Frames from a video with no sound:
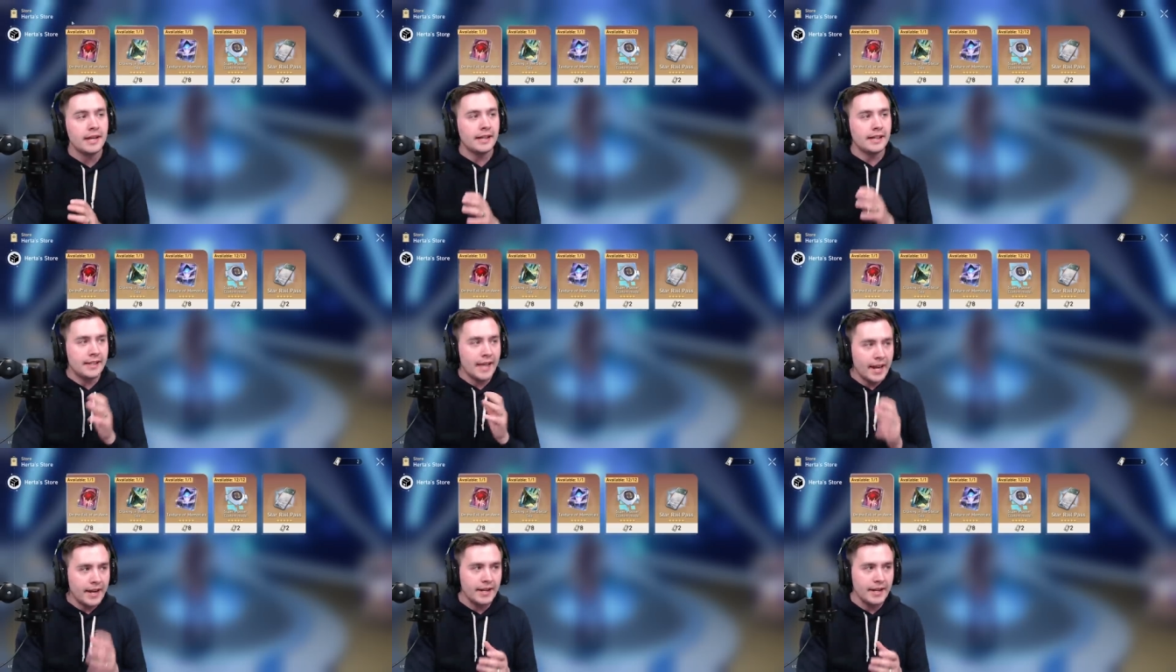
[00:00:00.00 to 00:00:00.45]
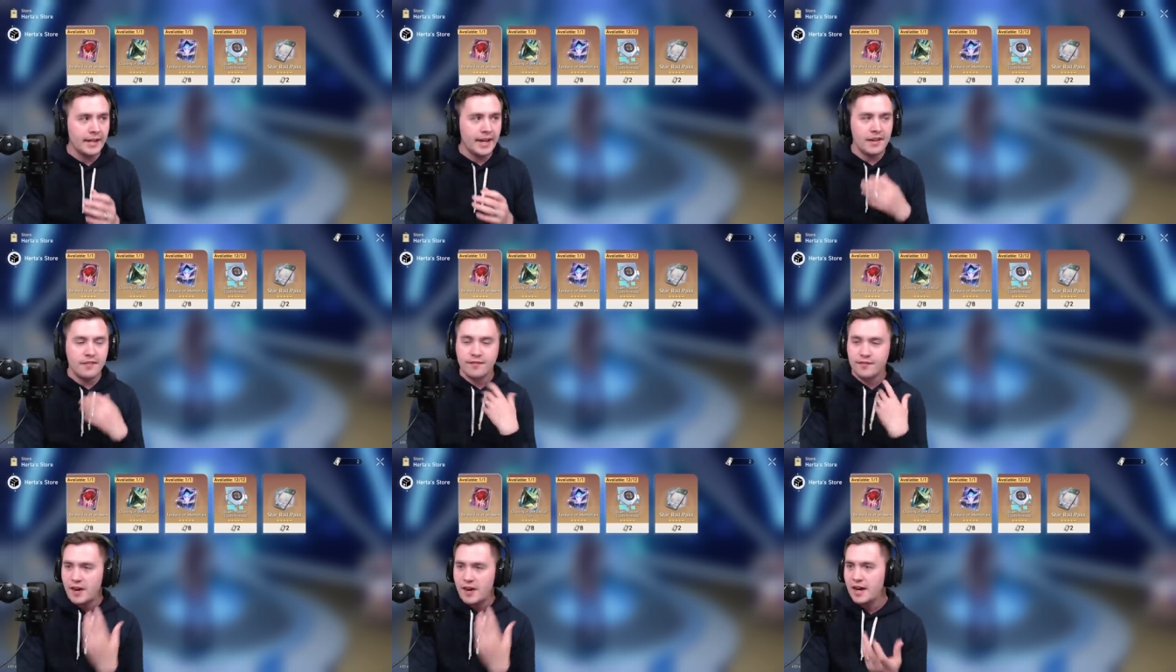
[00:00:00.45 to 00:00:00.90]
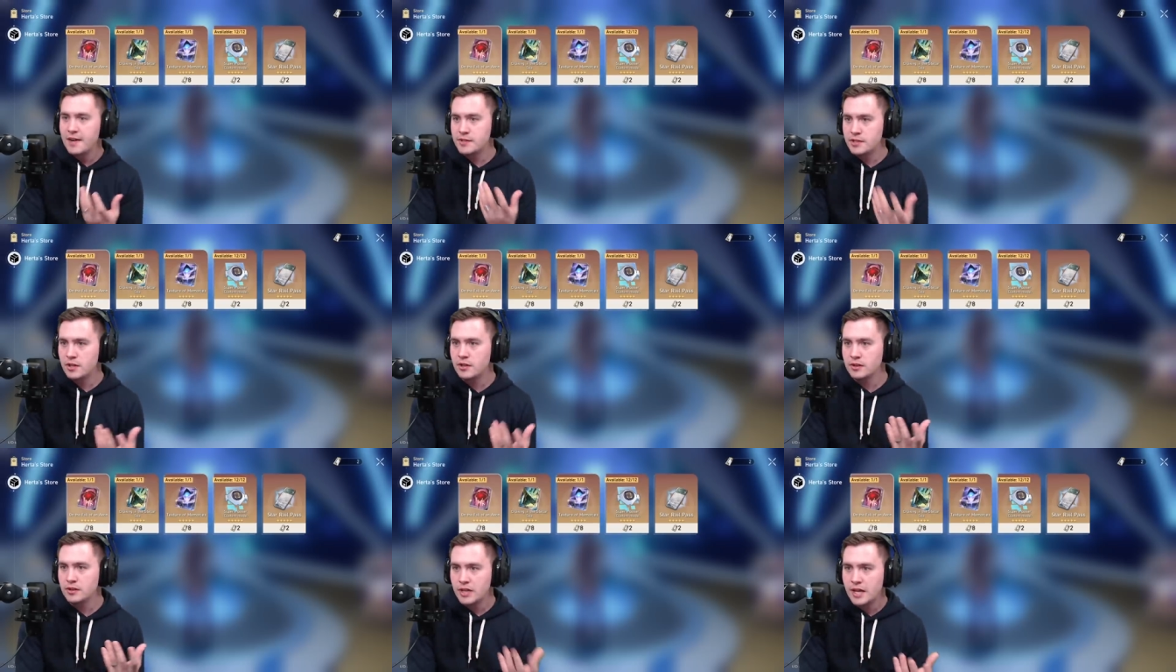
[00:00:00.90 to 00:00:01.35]
getting a
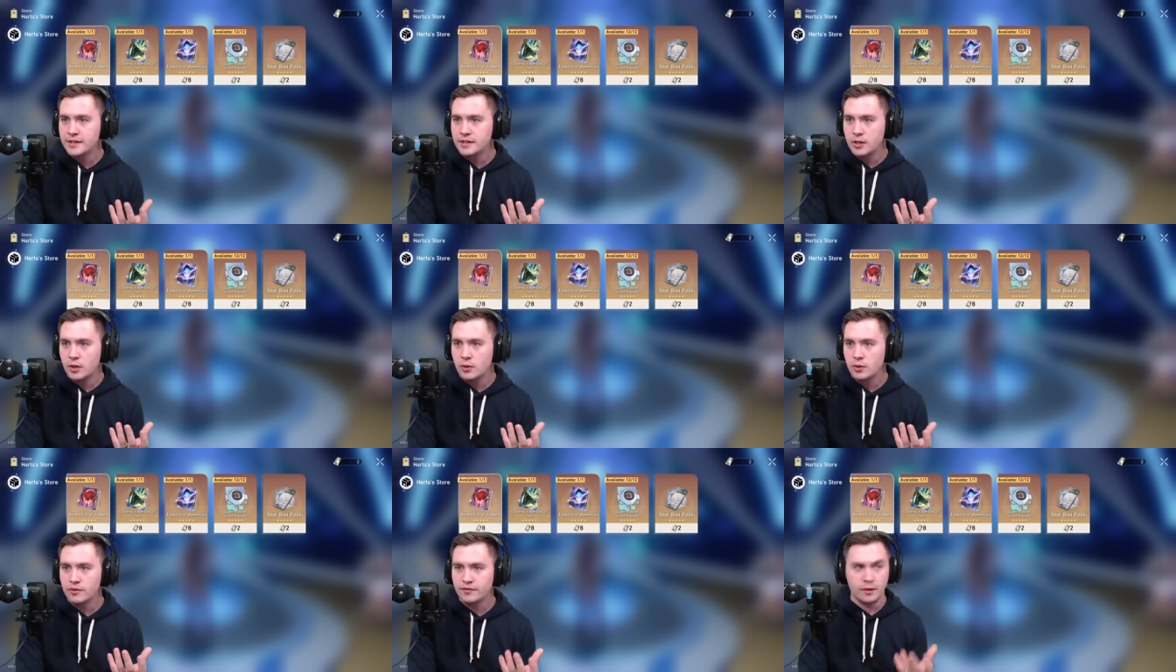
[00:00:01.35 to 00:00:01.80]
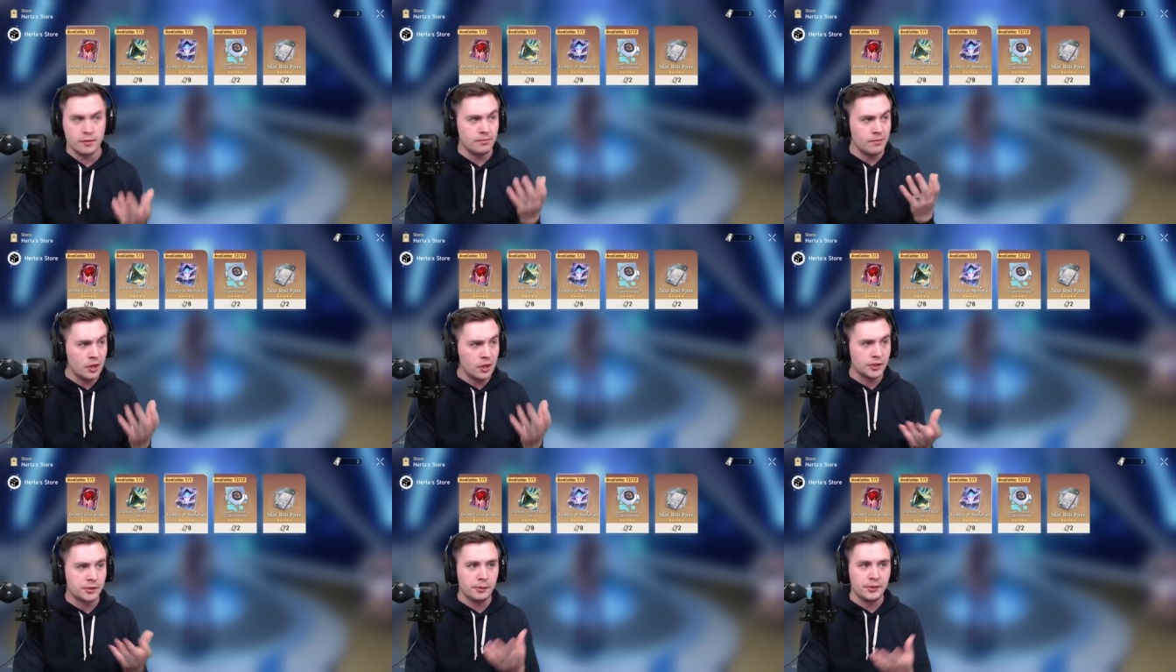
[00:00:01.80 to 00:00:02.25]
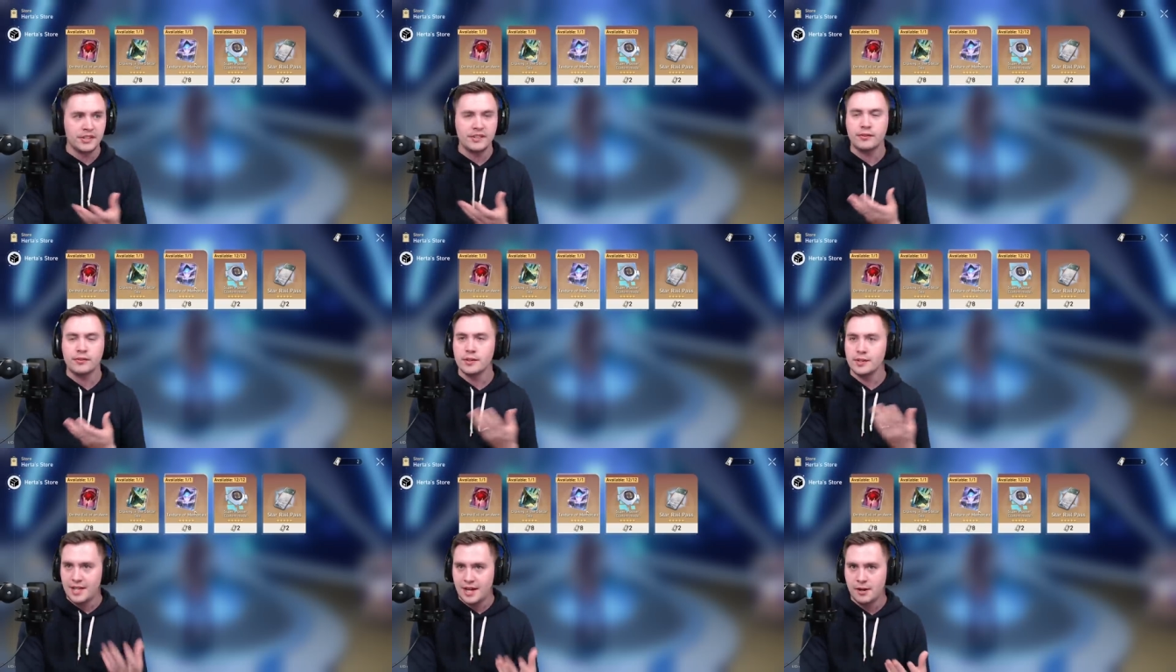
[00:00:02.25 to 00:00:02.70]
five-star light cone for multiple
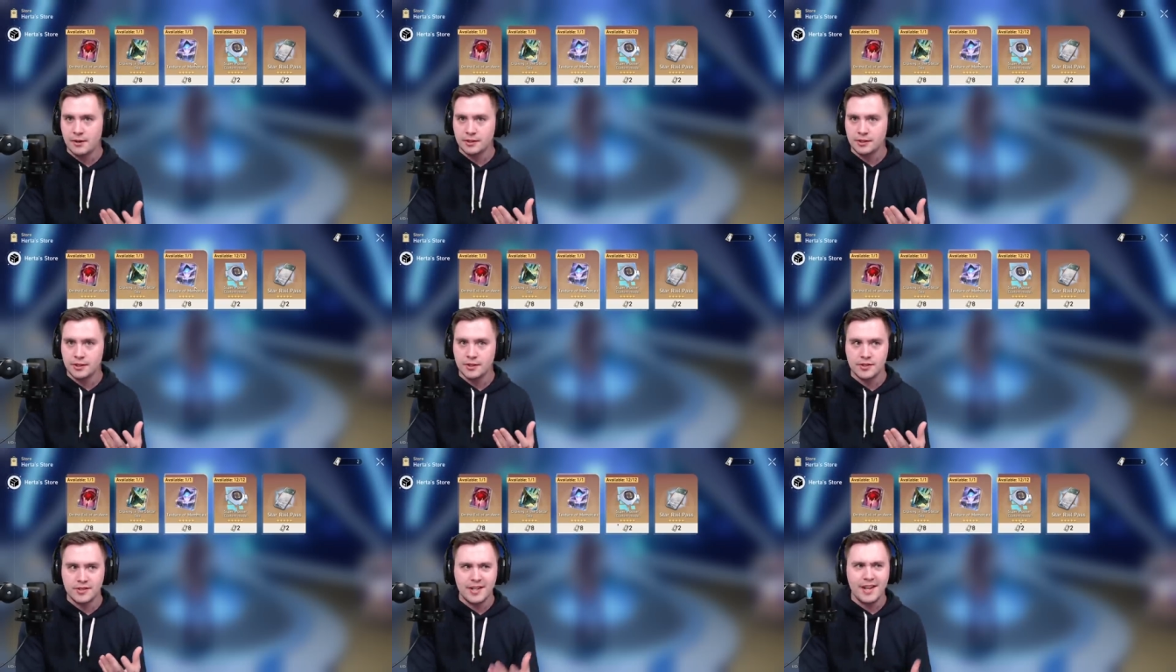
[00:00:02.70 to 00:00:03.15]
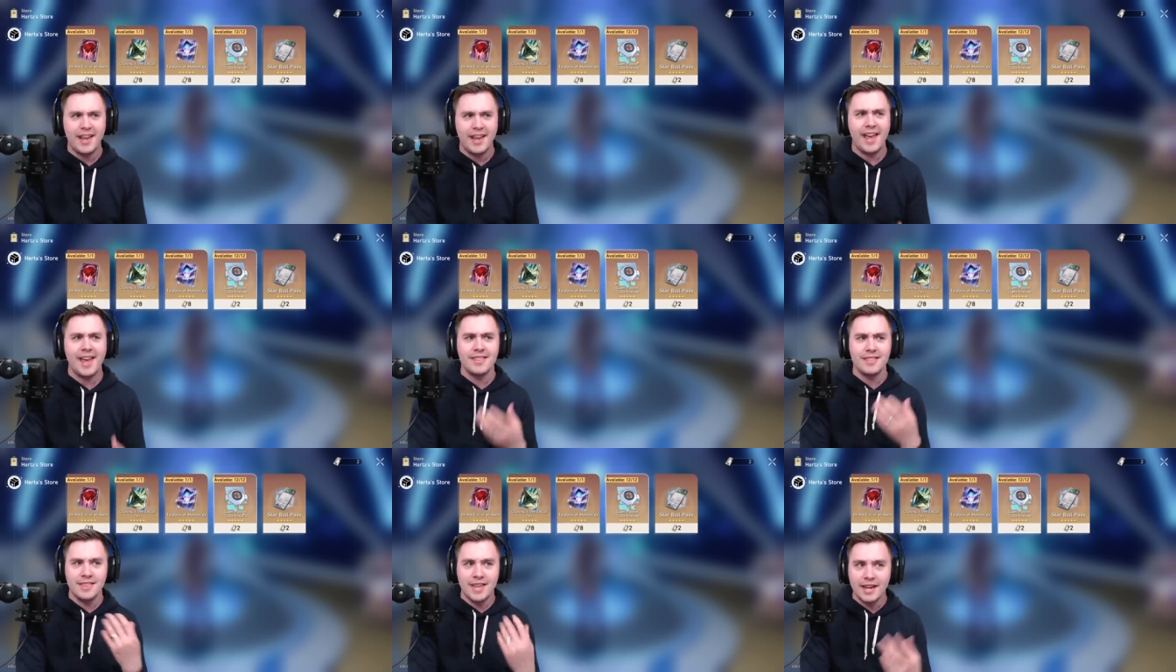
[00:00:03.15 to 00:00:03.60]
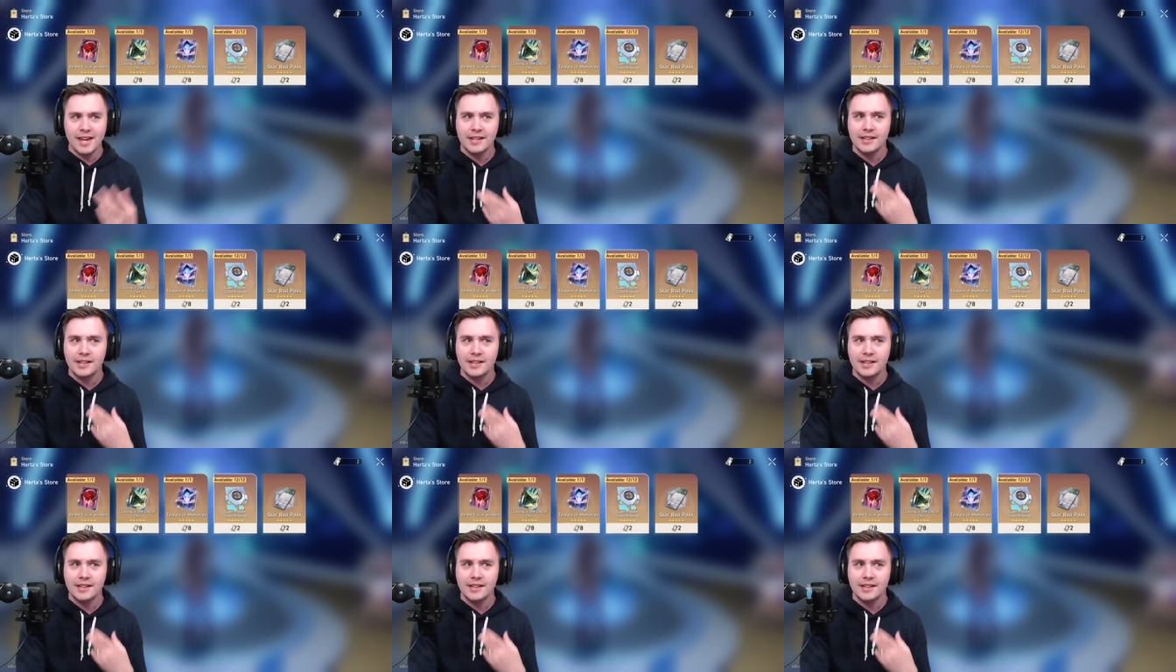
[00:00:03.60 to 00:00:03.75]
different characters and then